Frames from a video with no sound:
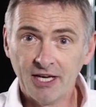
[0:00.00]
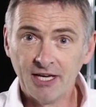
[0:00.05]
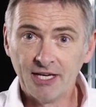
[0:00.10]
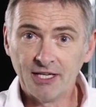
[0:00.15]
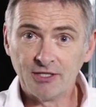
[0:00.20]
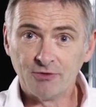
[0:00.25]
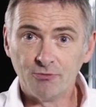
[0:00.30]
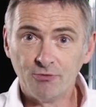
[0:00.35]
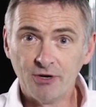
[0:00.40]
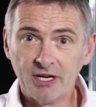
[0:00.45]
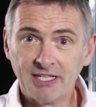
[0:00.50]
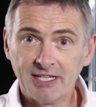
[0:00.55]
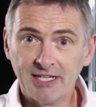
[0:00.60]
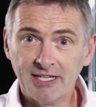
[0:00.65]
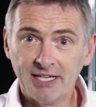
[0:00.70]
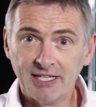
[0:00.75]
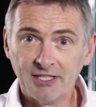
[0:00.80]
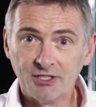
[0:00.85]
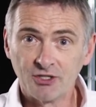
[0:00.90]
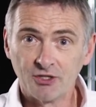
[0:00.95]
is written
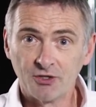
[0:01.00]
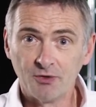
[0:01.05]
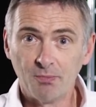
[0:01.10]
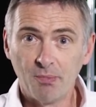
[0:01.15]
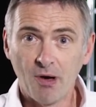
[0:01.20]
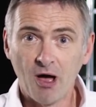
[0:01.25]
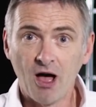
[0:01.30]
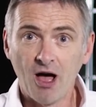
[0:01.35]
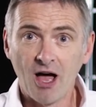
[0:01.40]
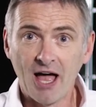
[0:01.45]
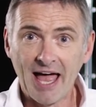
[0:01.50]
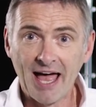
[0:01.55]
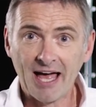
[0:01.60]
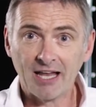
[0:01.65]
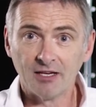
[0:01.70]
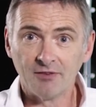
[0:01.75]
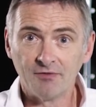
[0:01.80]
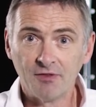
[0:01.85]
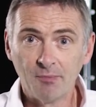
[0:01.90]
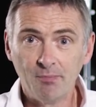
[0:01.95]
into Part
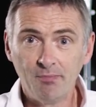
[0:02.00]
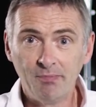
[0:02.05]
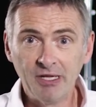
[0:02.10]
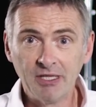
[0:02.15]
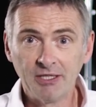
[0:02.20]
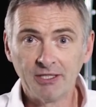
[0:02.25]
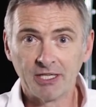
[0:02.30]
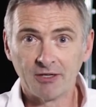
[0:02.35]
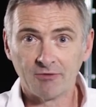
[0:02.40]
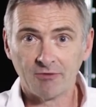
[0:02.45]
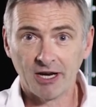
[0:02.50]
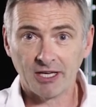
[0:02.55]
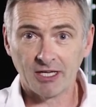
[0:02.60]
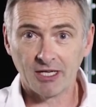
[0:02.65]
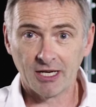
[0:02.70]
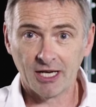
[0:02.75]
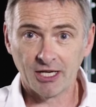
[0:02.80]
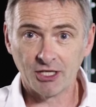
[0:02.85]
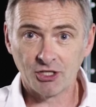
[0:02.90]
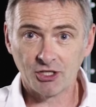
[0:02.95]
L of the building
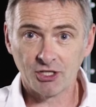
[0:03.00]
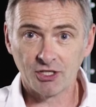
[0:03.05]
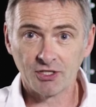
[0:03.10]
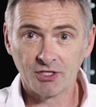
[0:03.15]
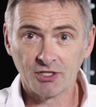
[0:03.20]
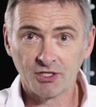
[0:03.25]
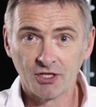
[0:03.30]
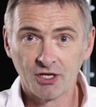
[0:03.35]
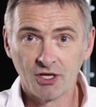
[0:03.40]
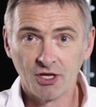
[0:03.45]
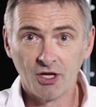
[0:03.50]
regulations,